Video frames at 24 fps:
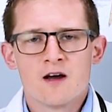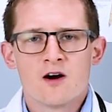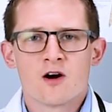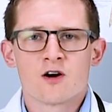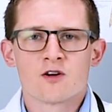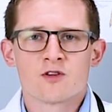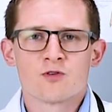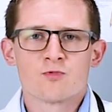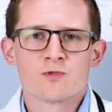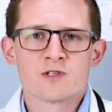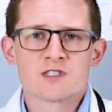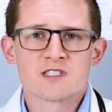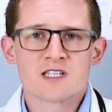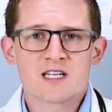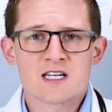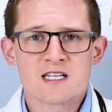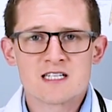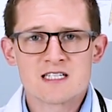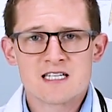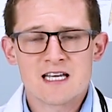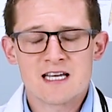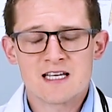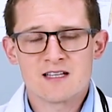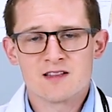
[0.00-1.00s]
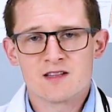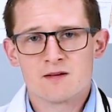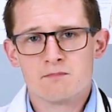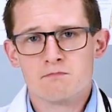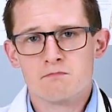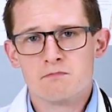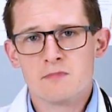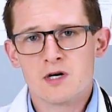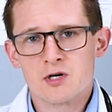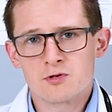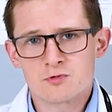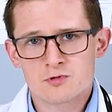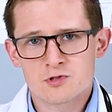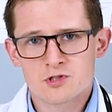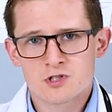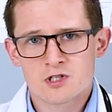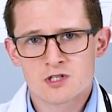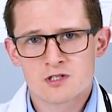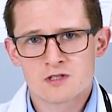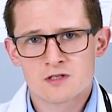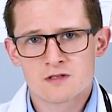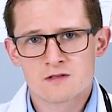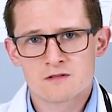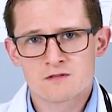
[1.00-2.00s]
are the ones that contain the most.